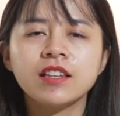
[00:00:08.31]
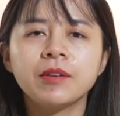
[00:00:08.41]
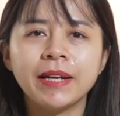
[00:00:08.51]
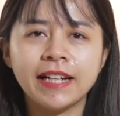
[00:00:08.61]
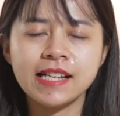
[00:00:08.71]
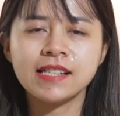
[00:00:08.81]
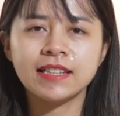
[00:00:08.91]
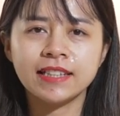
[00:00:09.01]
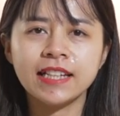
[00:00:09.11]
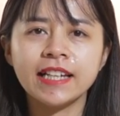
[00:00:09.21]
the biggest
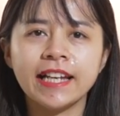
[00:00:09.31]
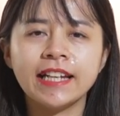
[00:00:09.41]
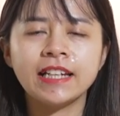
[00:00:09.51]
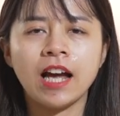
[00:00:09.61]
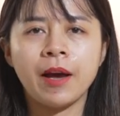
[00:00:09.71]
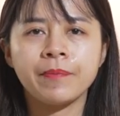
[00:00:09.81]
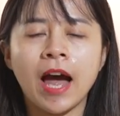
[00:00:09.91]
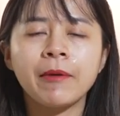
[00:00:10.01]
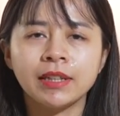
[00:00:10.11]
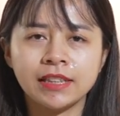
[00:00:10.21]
city in
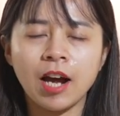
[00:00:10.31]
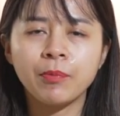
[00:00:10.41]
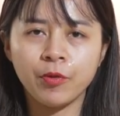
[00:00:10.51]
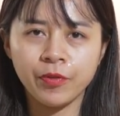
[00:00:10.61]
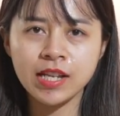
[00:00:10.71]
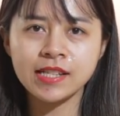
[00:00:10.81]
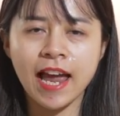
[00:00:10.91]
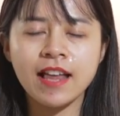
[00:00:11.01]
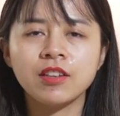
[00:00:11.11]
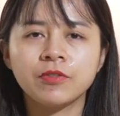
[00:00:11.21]
Alberta
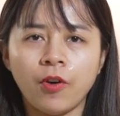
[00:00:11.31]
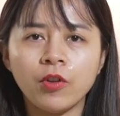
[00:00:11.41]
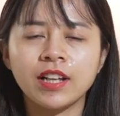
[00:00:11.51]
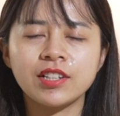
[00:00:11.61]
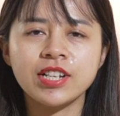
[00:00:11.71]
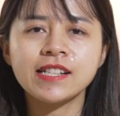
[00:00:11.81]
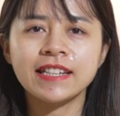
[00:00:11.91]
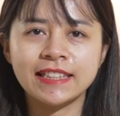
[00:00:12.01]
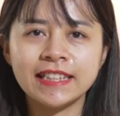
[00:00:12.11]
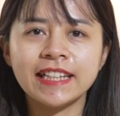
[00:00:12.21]
province and the fourth
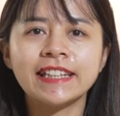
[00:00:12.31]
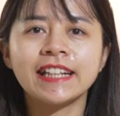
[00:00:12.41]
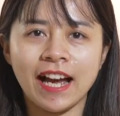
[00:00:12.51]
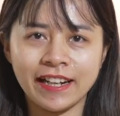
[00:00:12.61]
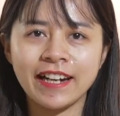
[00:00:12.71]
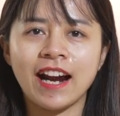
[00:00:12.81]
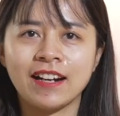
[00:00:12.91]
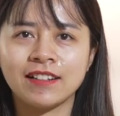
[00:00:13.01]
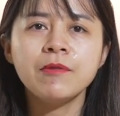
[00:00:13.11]
largest city in Canada.